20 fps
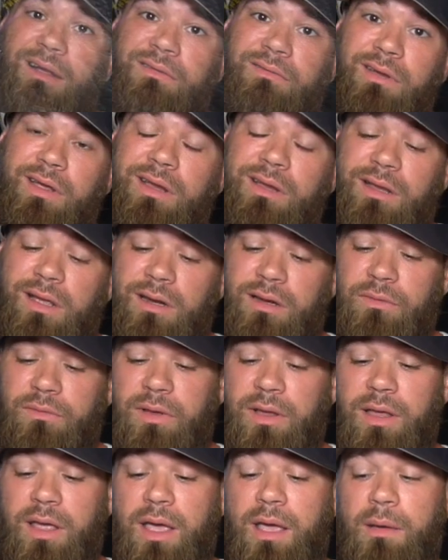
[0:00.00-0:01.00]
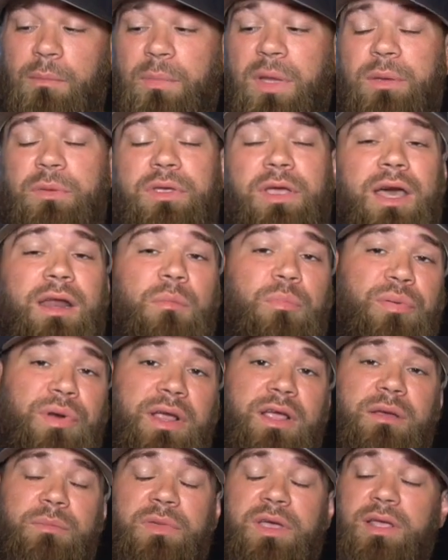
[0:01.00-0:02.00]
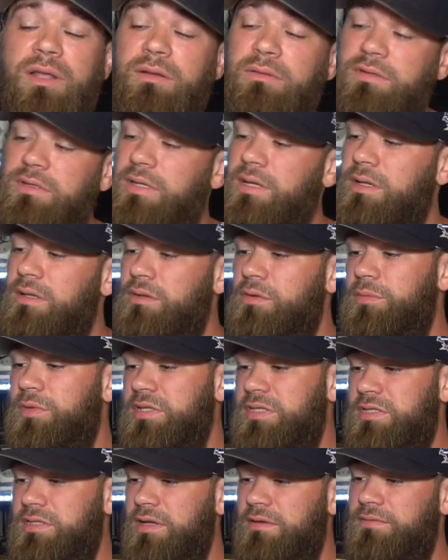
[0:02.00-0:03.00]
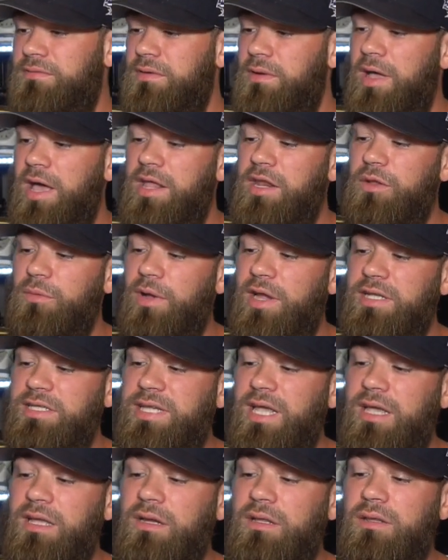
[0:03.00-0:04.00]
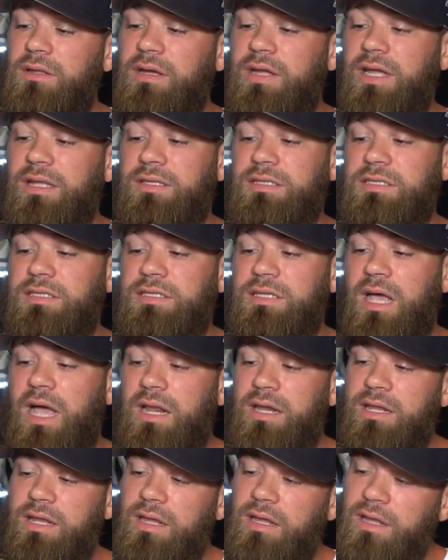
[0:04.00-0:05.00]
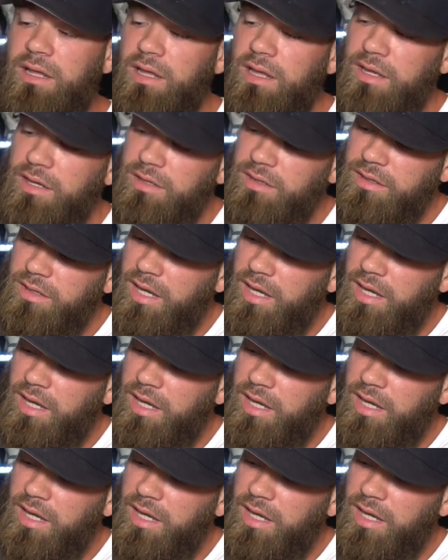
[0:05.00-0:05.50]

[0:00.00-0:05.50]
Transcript: great anyway. Maybe you got to break them in. They're a little bit stiffer. Anyway, taking a look at the side here, you